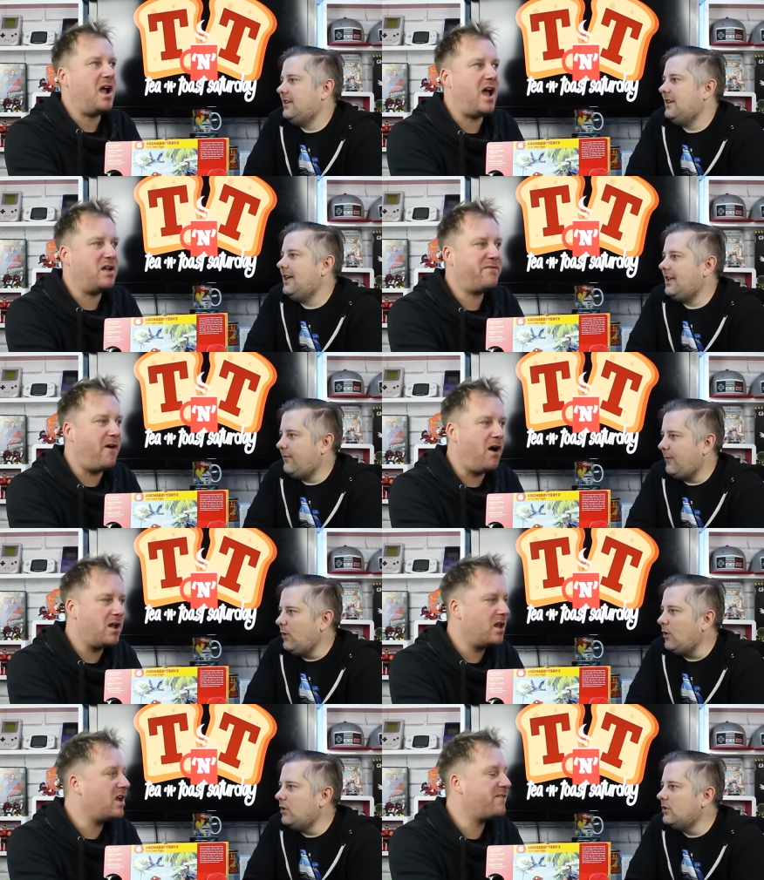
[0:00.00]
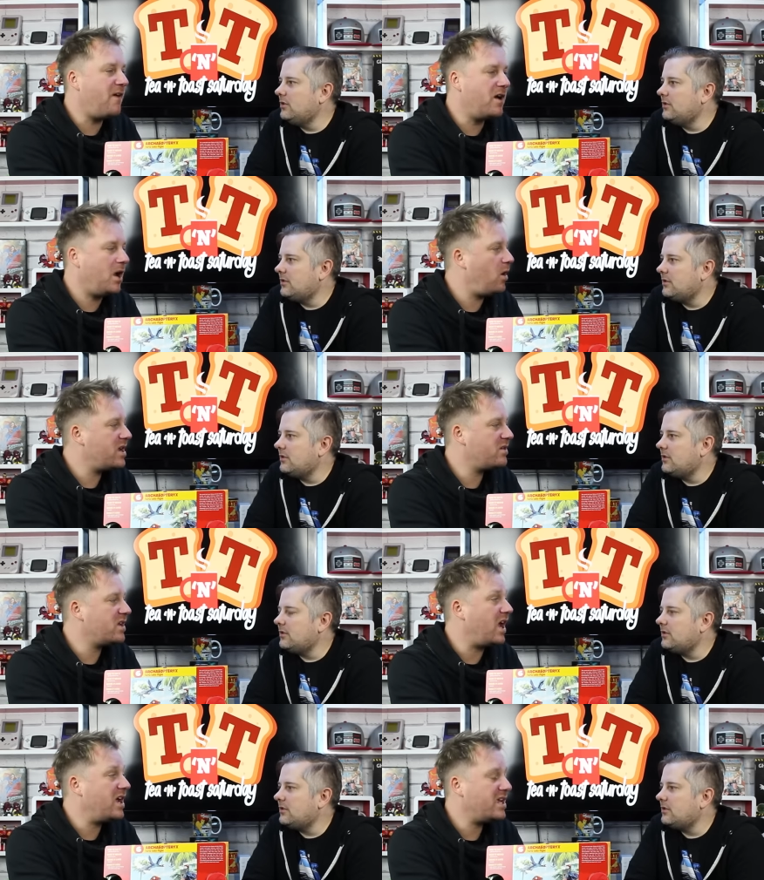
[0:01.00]
Speaker 1: Hit he fight, he fight, no, he,
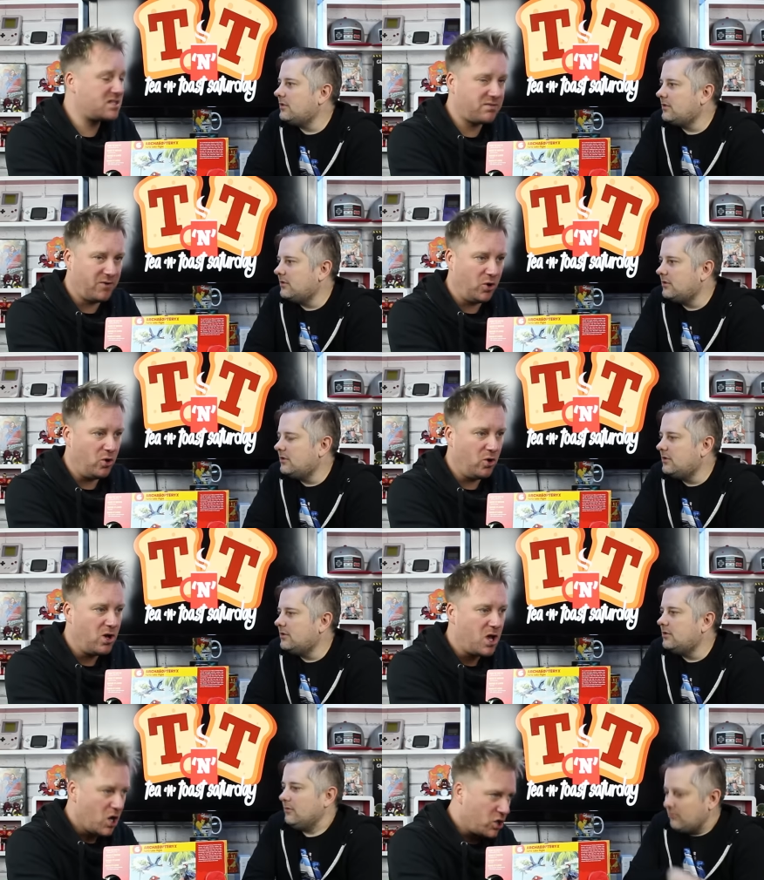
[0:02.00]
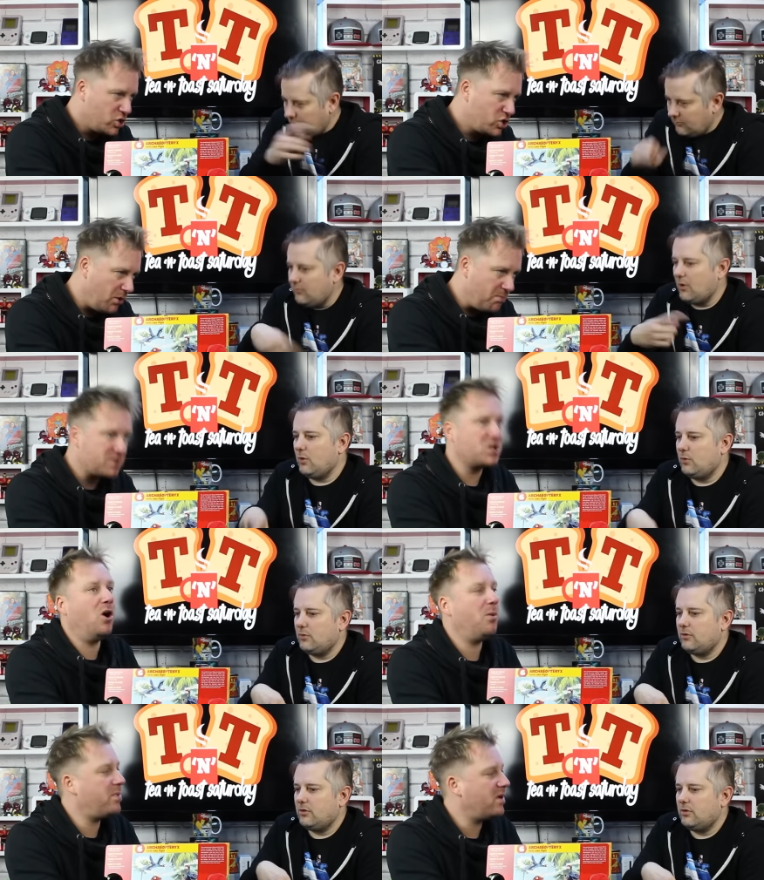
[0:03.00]
yeah, he hits the floor, jumps
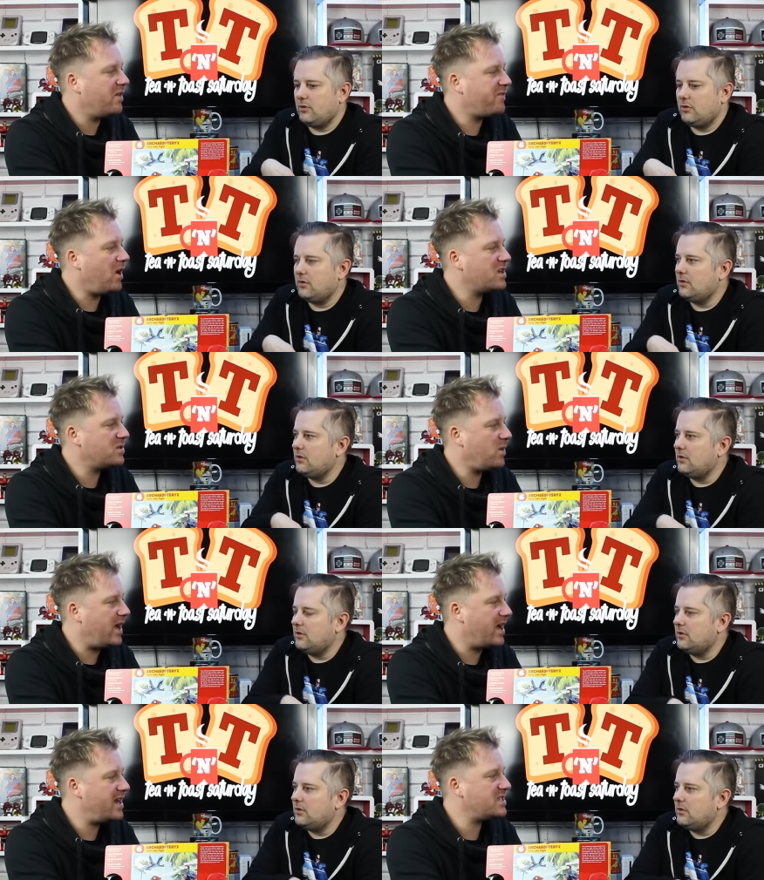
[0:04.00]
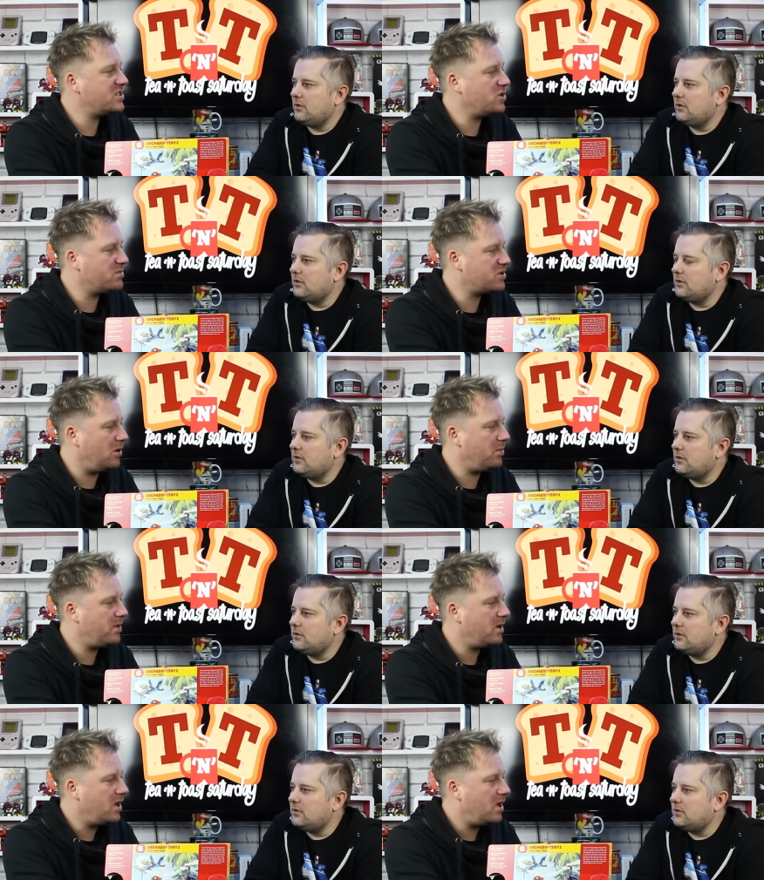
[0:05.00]
up, flies away, and as he jumps up,
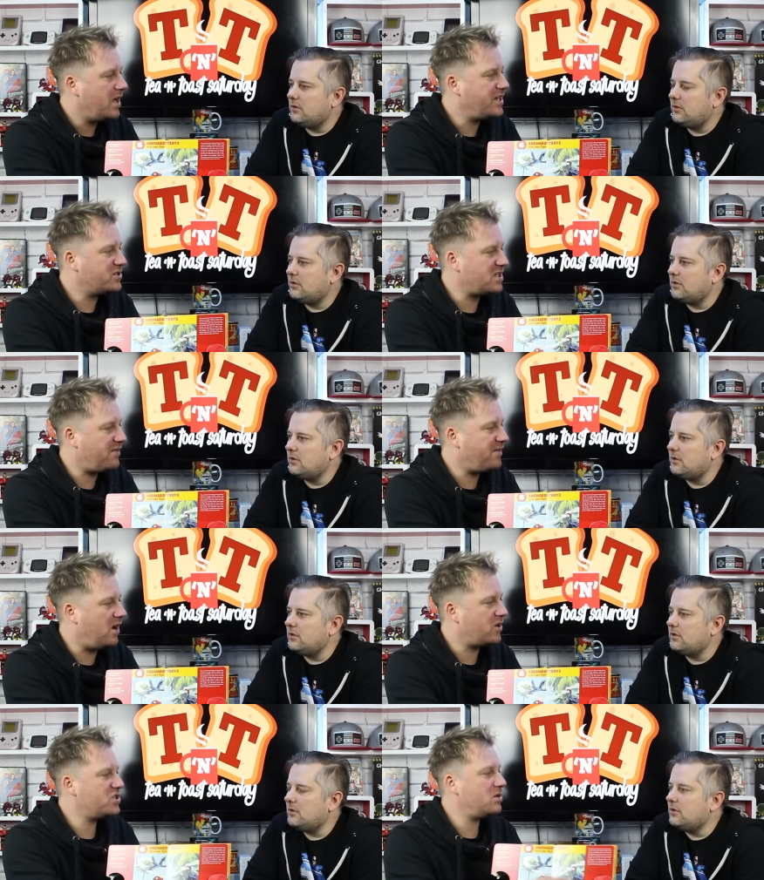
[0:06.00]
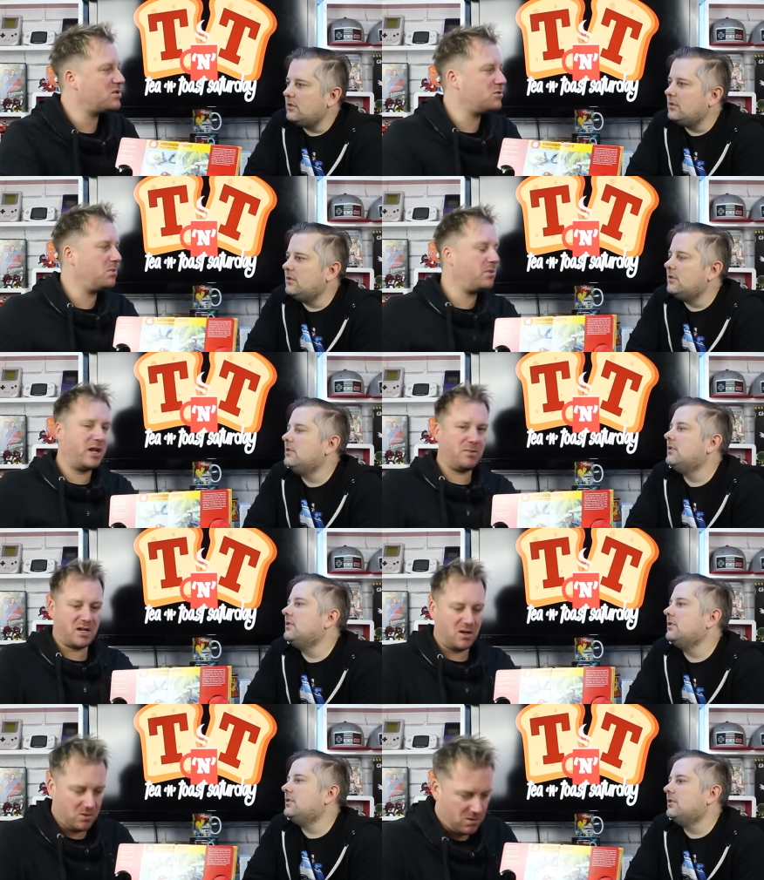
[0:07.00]
he does that fart. Because you know when some people get up,
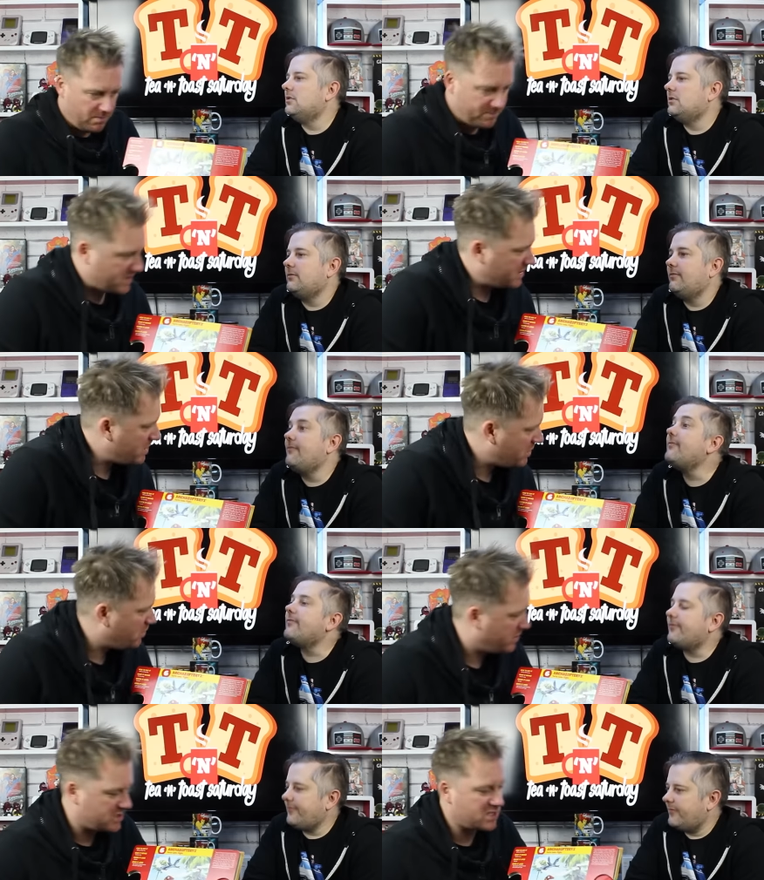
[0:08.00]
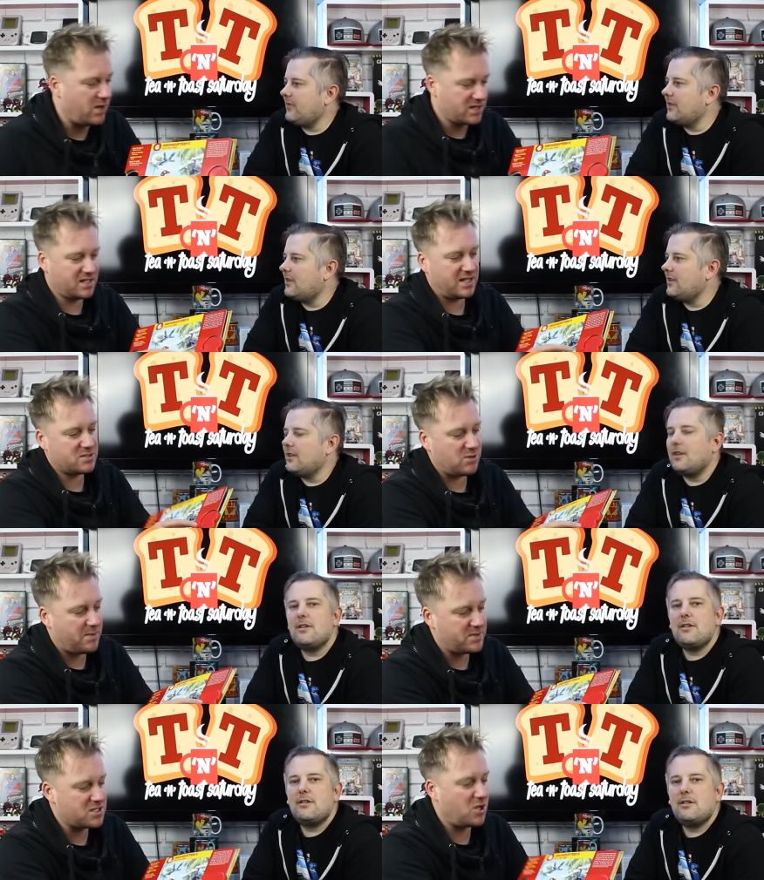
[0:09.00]
they go, oh, and they do that noise. So I think that's what
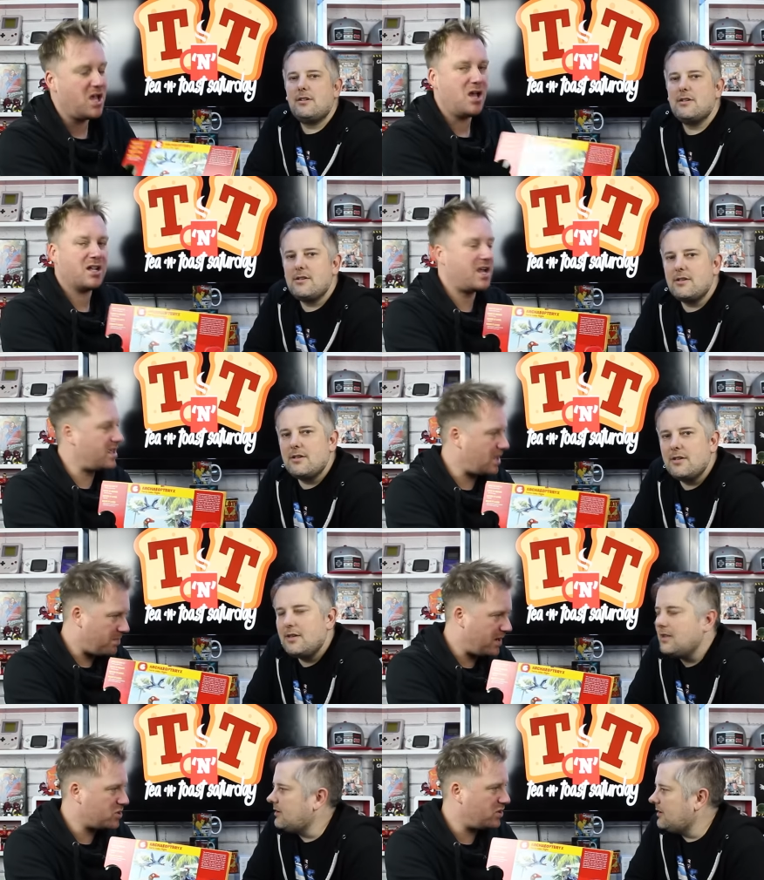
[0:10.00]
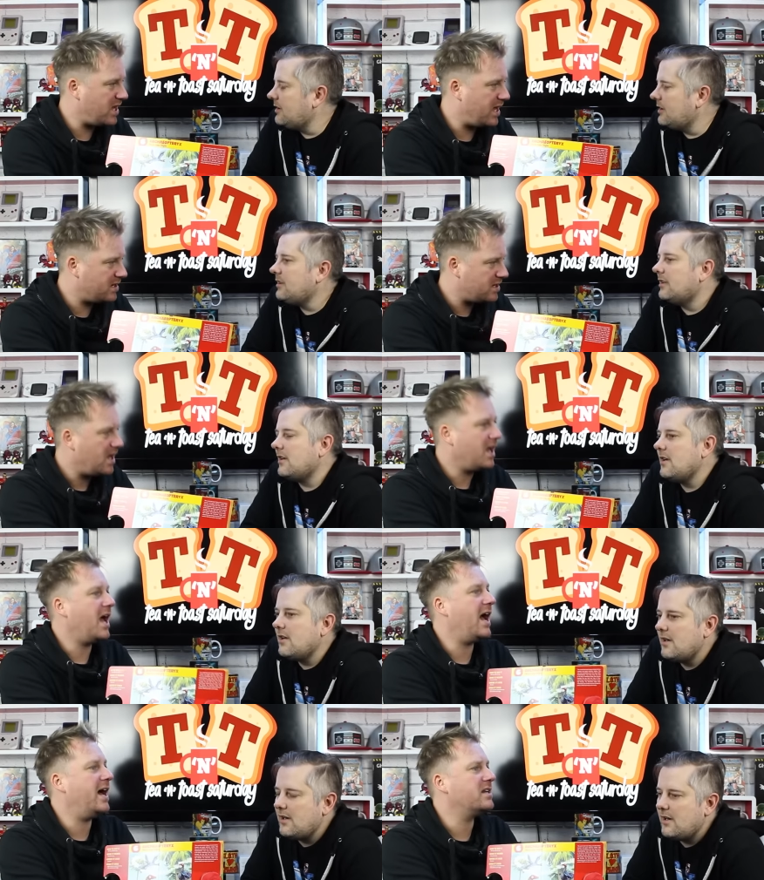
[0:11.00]
happened. So get that picture in your head,
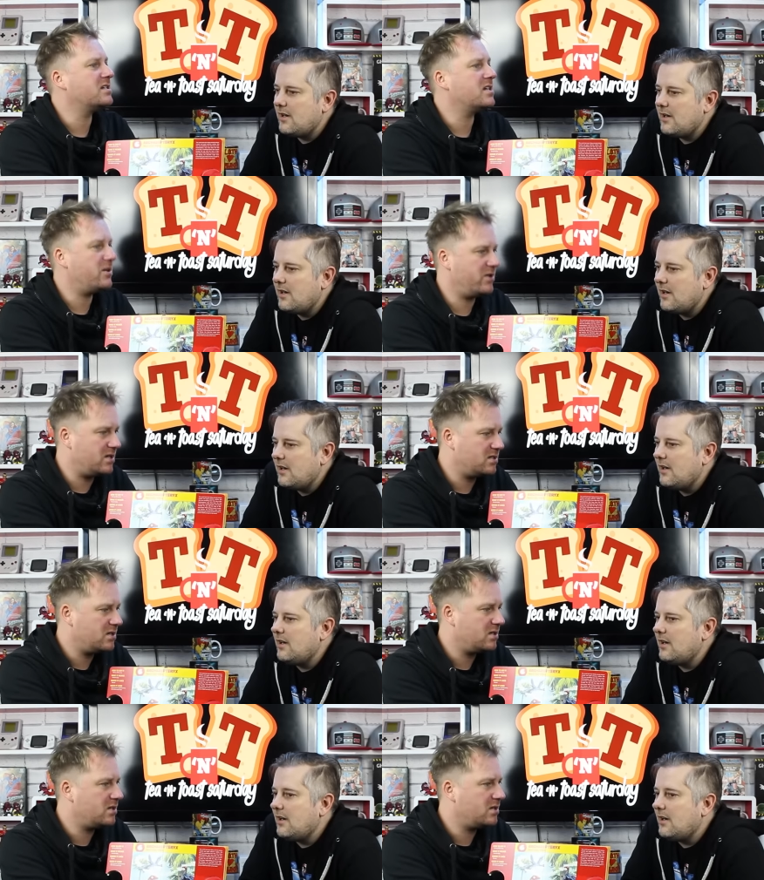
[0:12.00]
and here he is.